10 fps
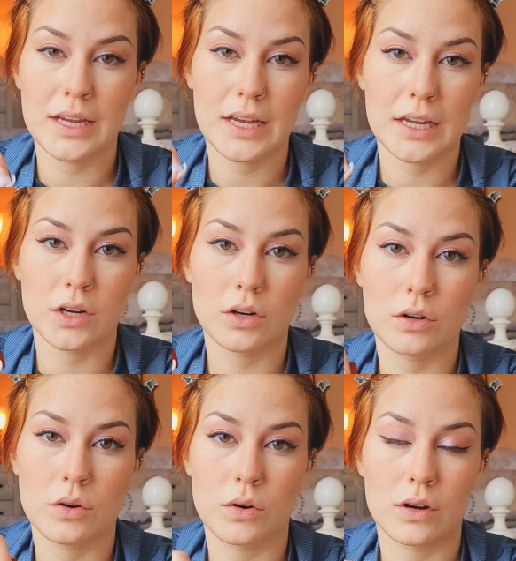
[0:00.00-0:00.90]
inner
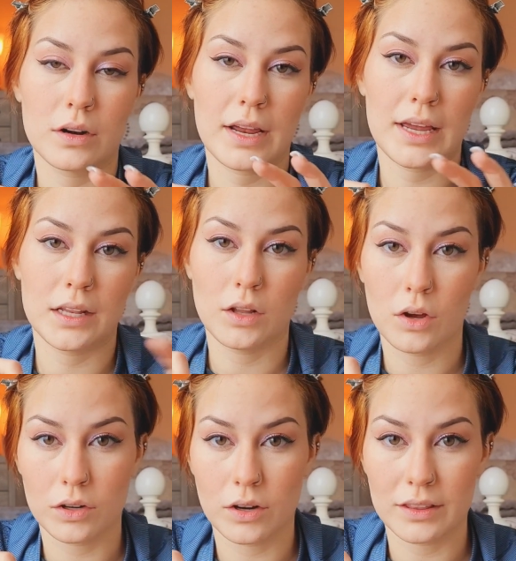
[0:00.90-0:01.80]
corner and
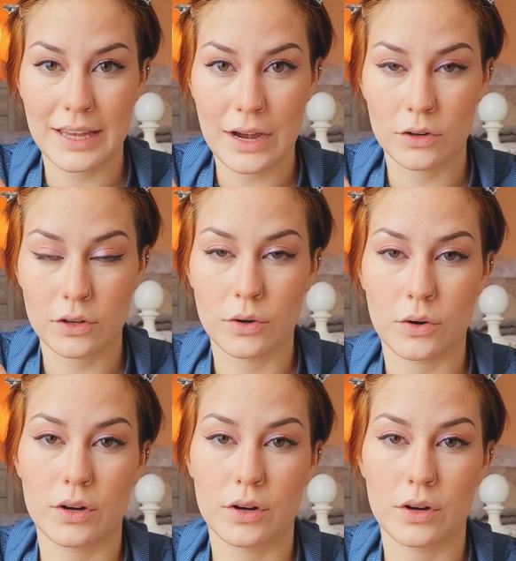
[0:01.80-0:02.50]
longer on the outer corner,